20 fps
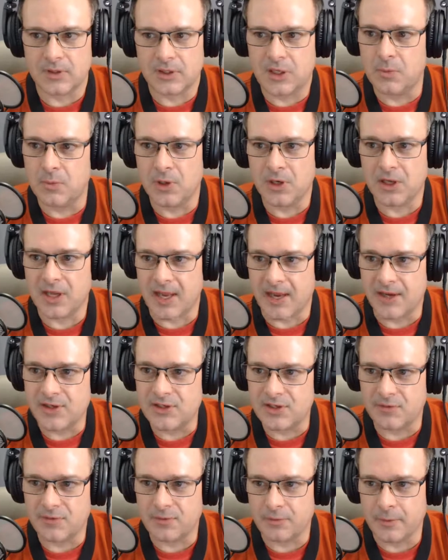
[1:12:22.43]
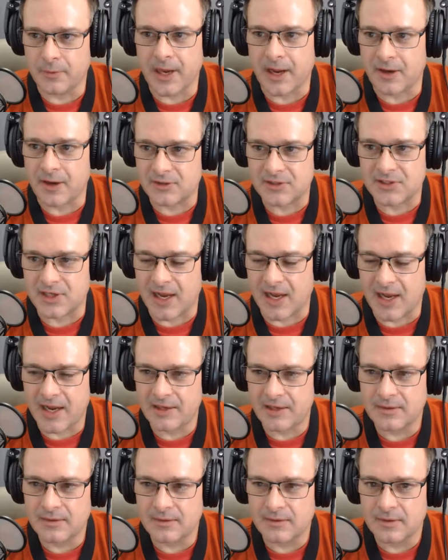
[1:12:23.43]
communication from the
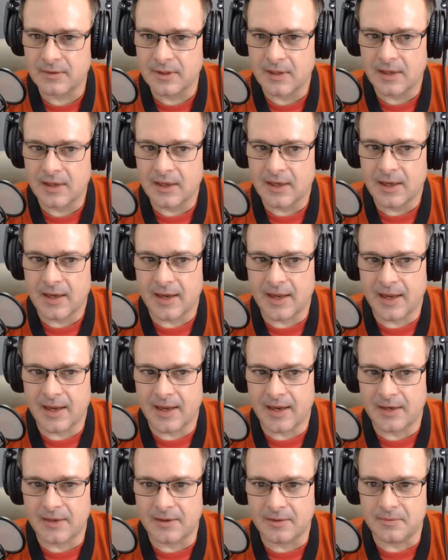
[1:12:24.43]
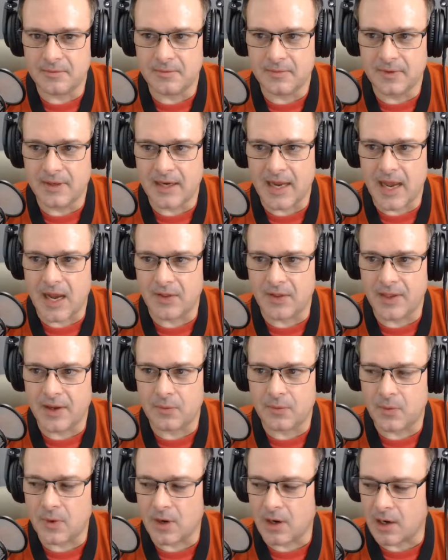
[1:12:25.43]
outside. And now
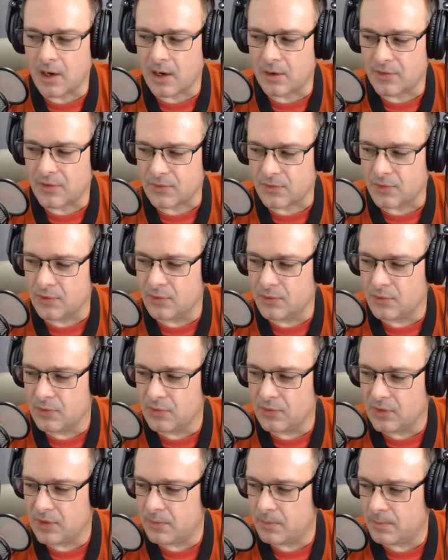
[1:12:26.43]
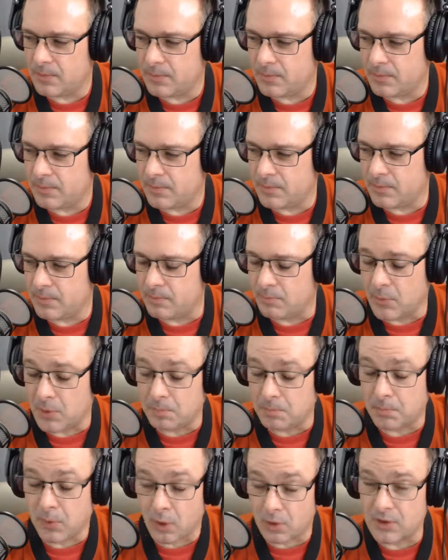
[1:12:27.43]
that we're through the
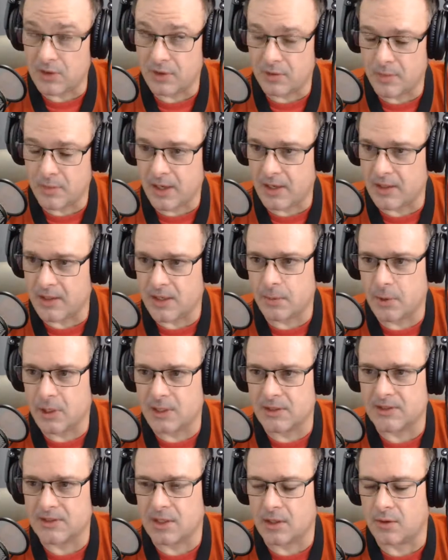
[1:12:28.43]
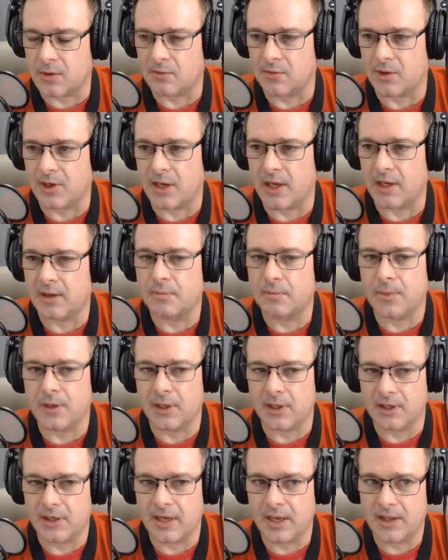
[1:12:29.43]
bulk of the pandemic, it's not over yet,
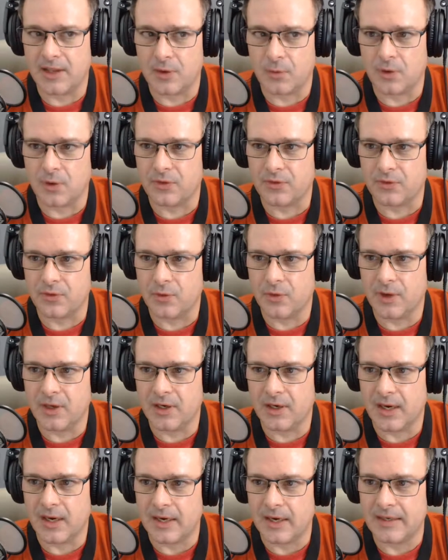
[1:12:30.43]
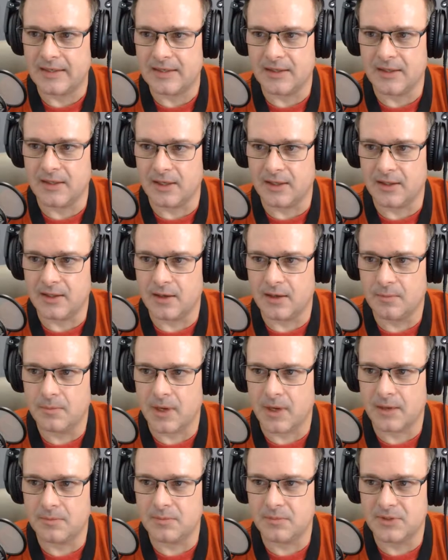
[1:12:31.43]
but now that we're through it and I didn't need
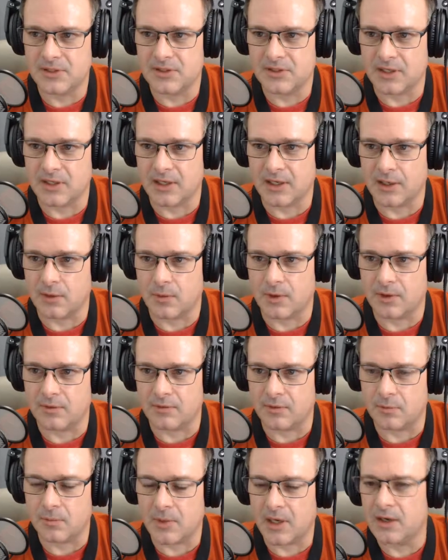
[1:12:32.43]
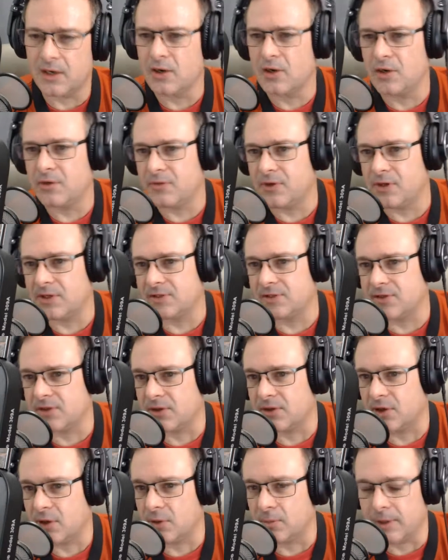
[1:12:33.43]
them, I'm just going to get rid of them. I don't know if you can
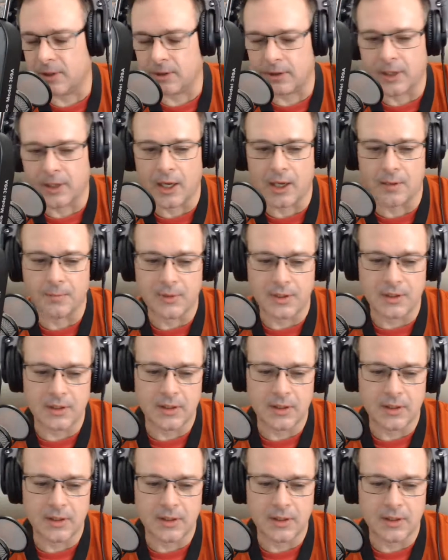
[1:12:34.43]
still hear me or not, but